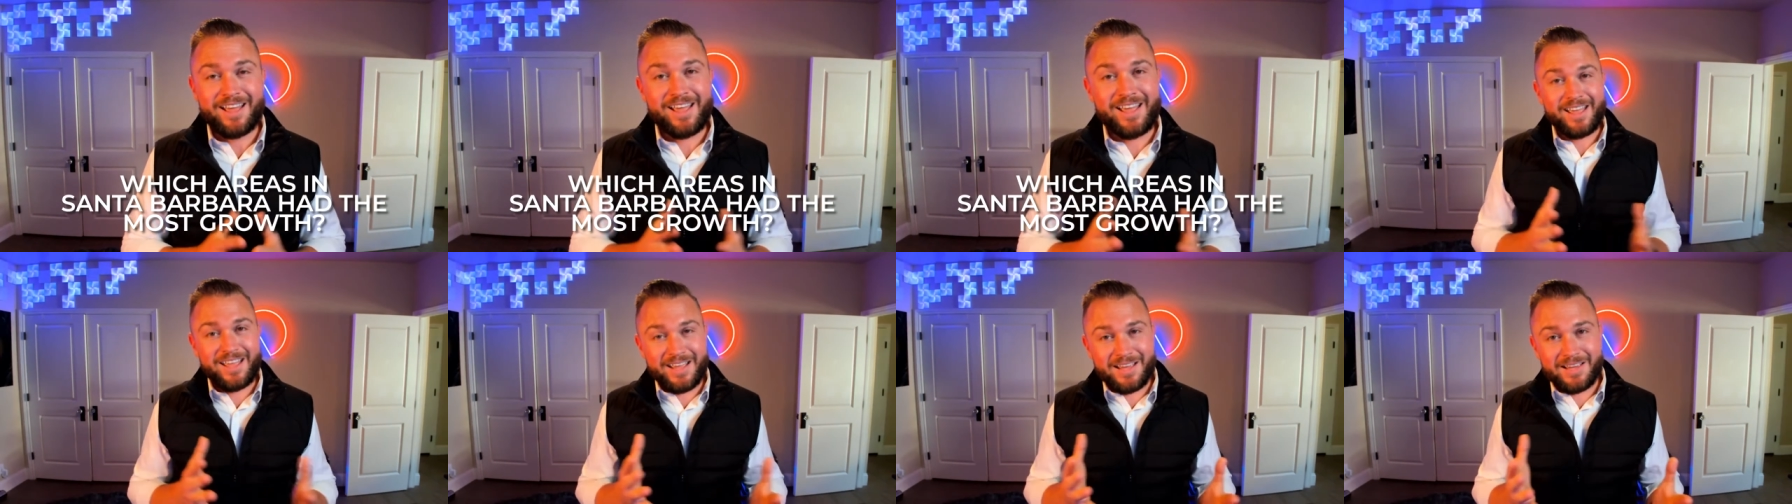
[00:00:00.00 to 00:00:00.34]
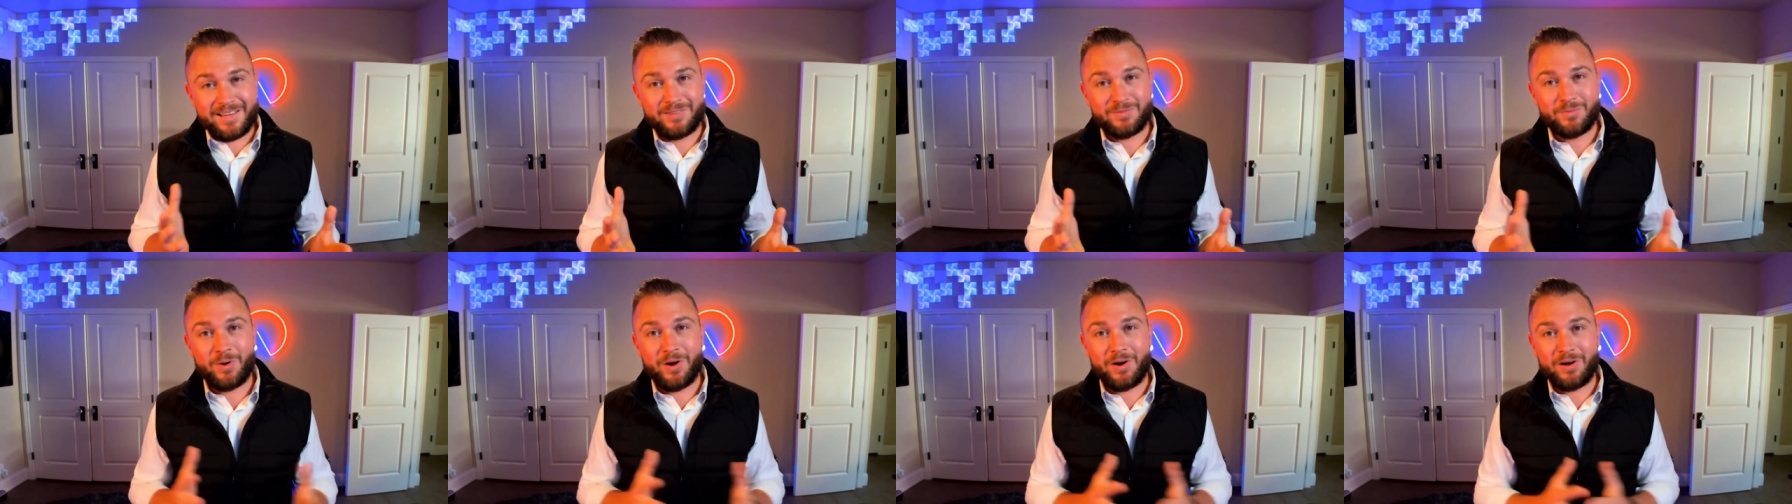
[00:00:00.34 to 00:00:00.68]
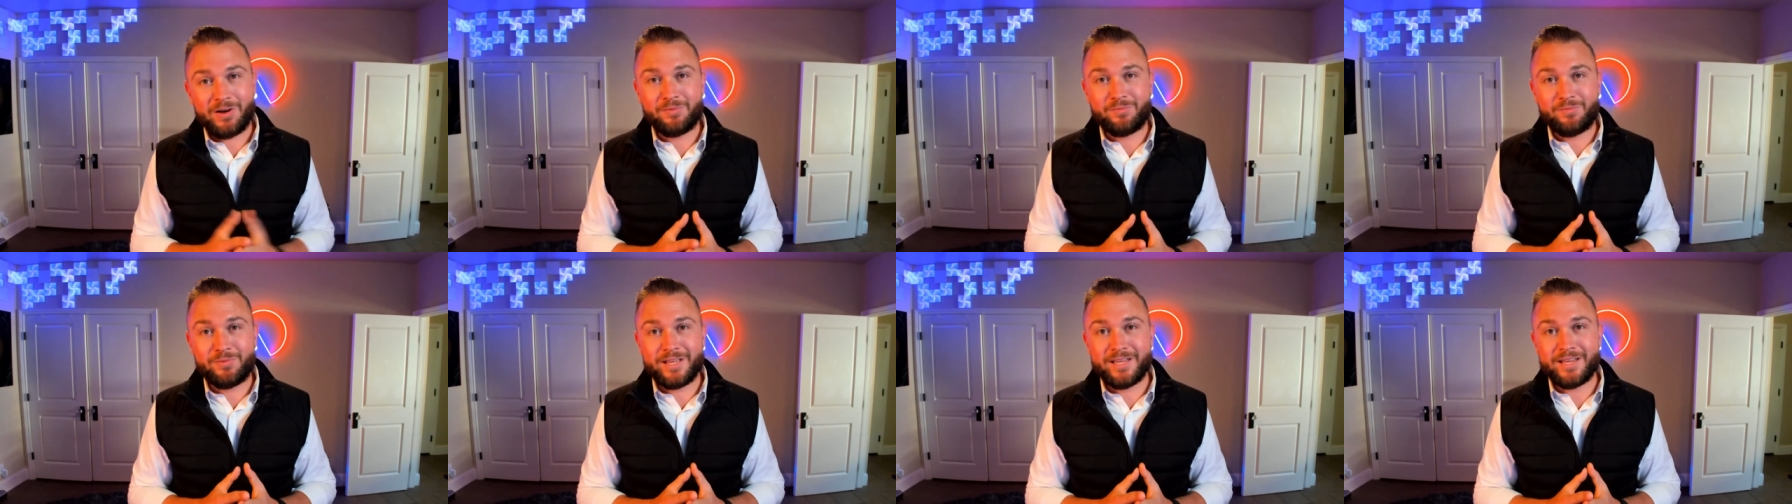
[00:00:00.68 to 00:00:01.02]
and
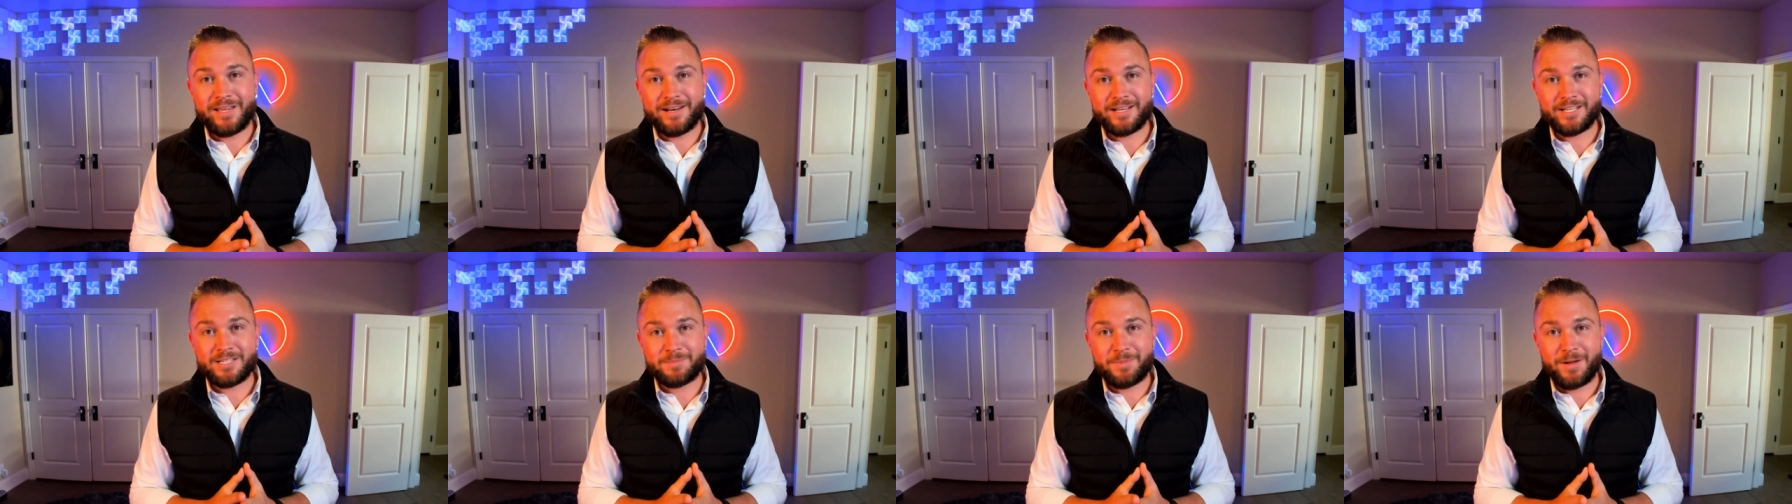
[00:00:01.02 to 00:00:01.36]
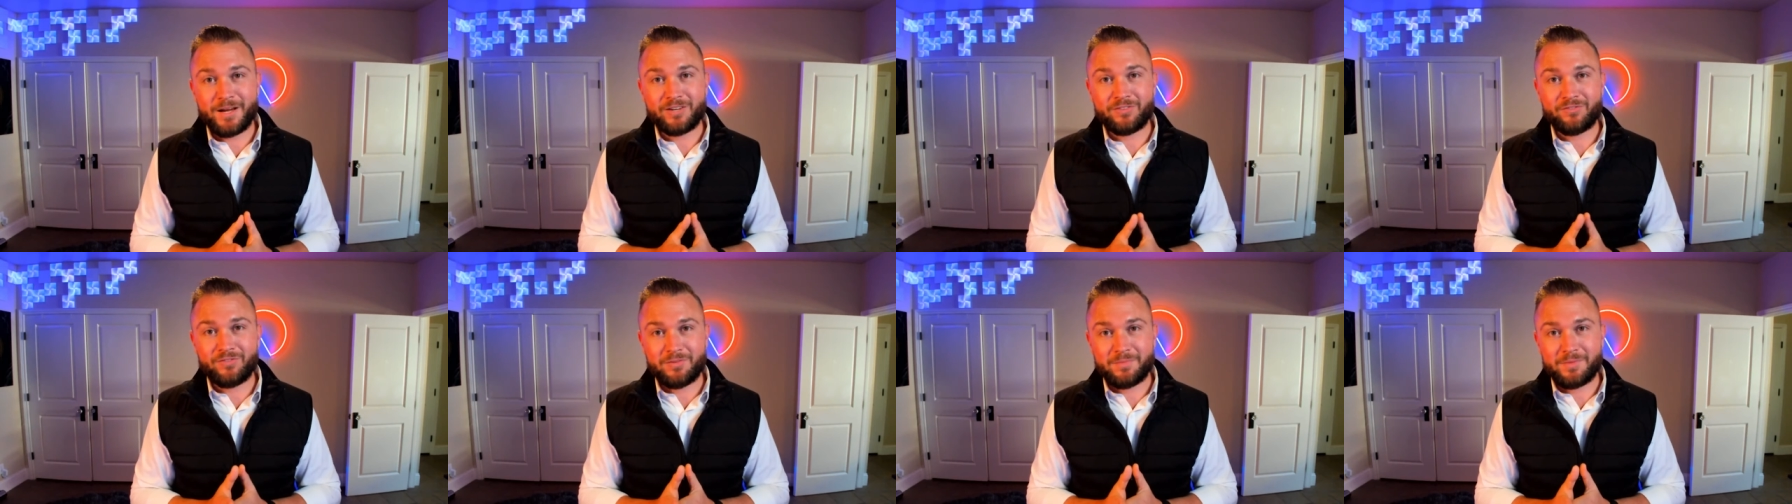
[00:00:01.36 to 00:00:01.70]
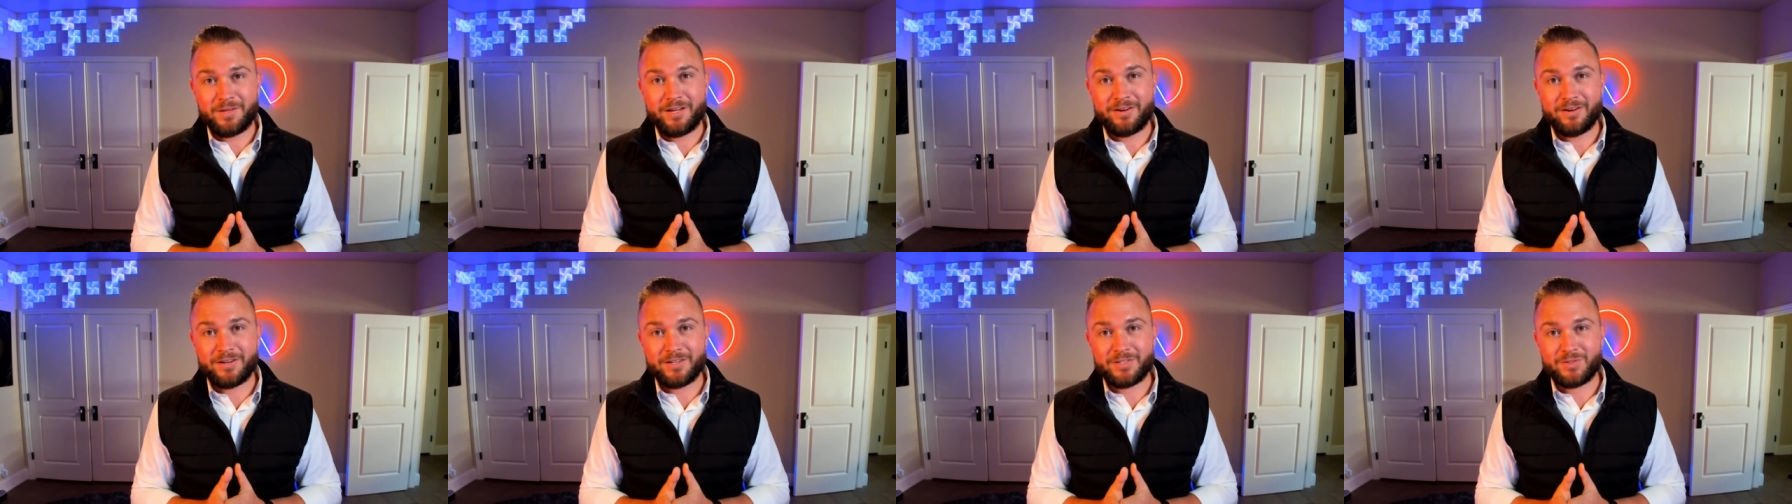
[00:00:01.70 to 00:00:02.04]
what can we can expect from
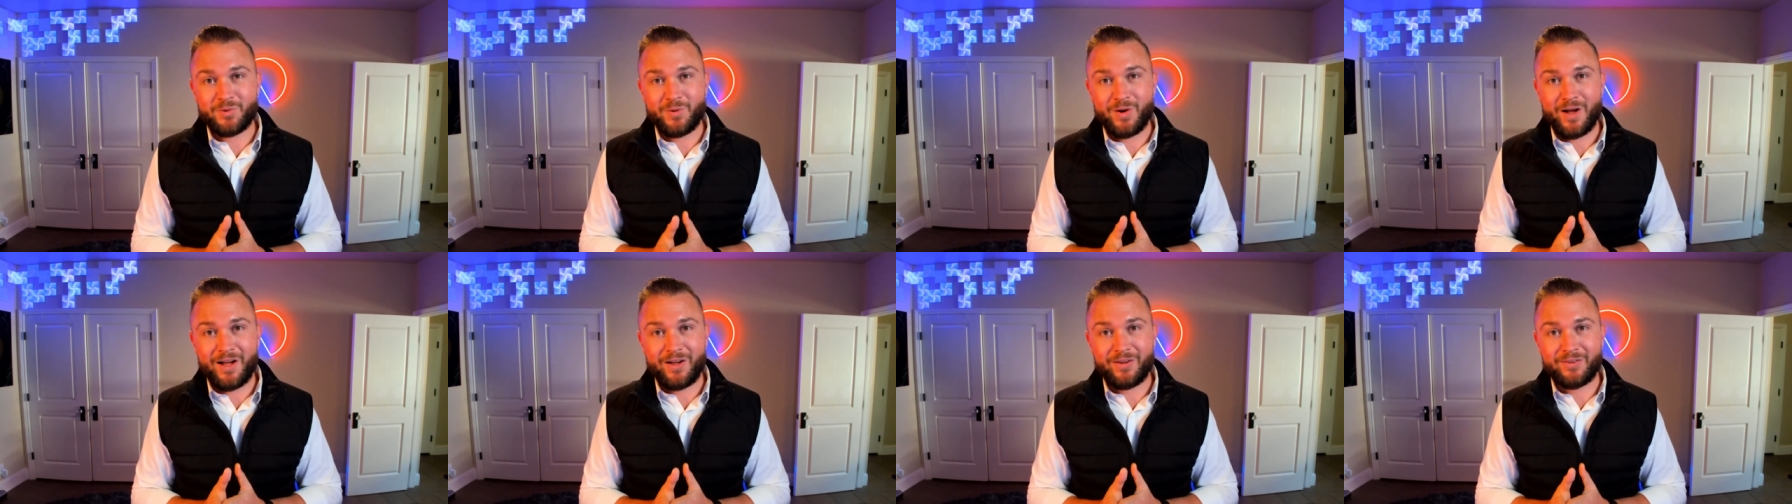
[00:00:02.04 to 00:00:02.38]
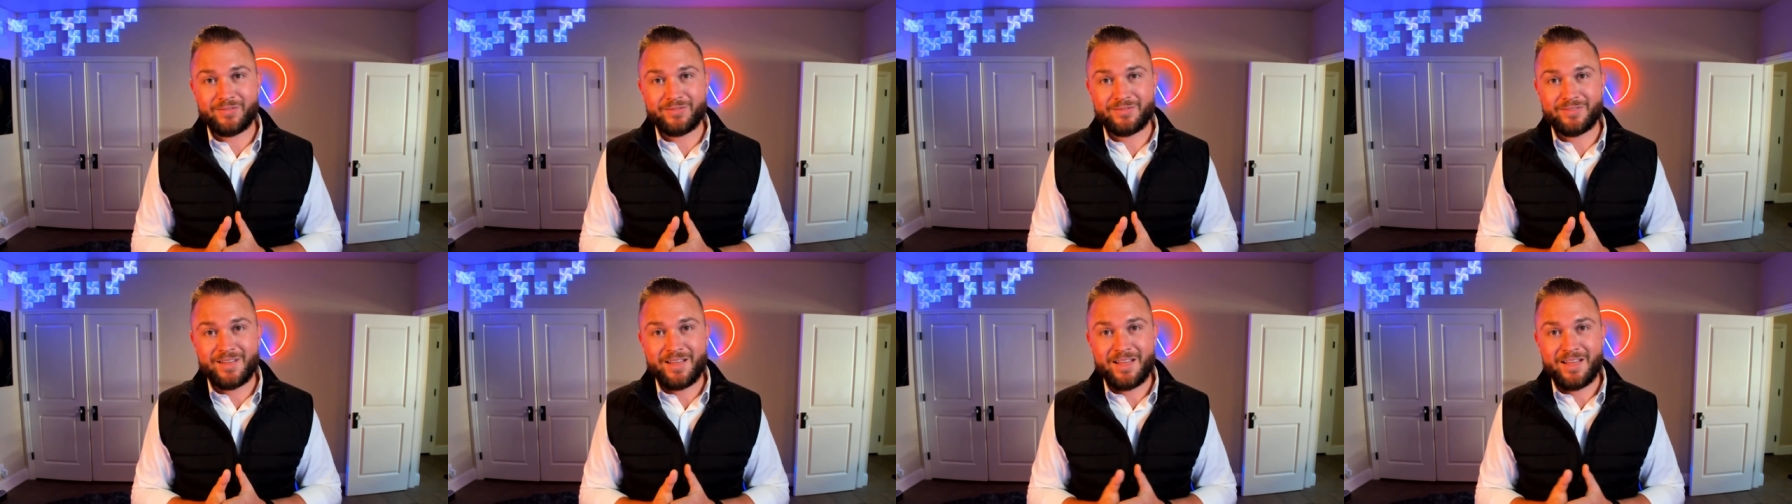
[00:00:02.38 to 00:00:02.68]
here as well.